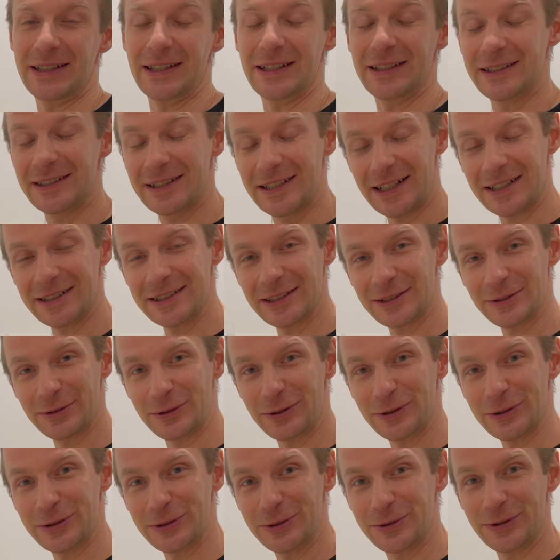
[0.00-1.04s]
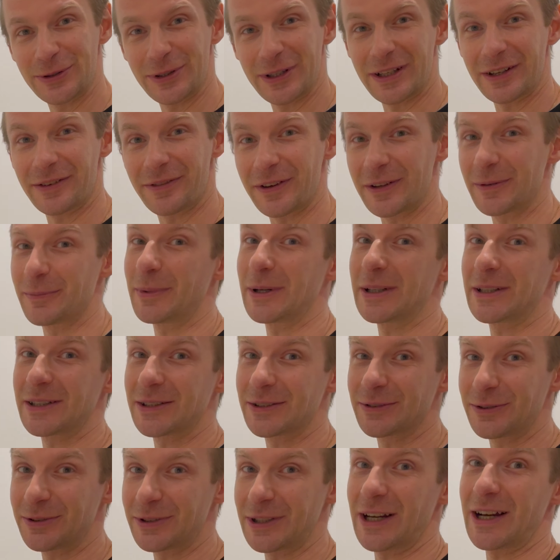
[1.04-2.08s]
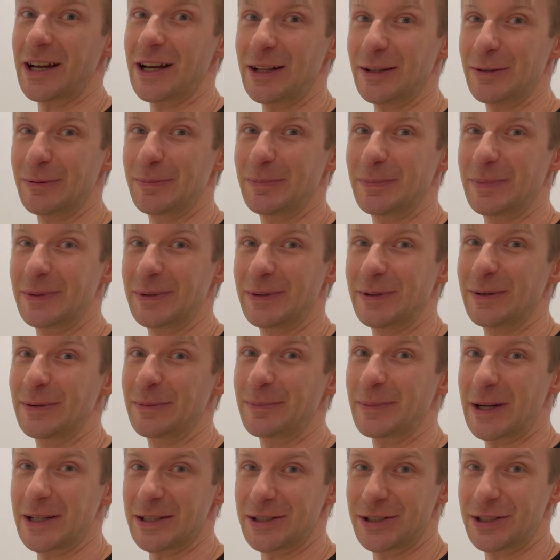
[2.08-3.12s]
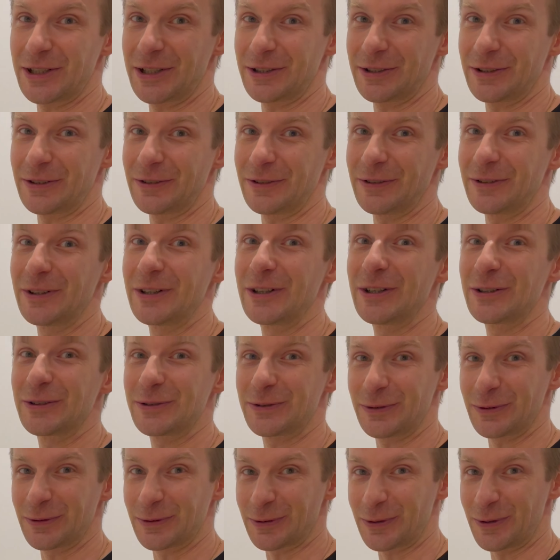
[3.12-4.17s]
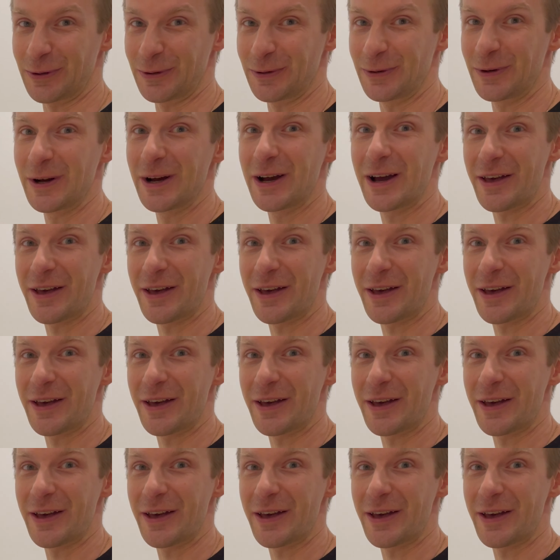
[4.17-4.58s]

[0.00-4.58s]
It doesn't cost you anything, but it's gonna help my channel to grow.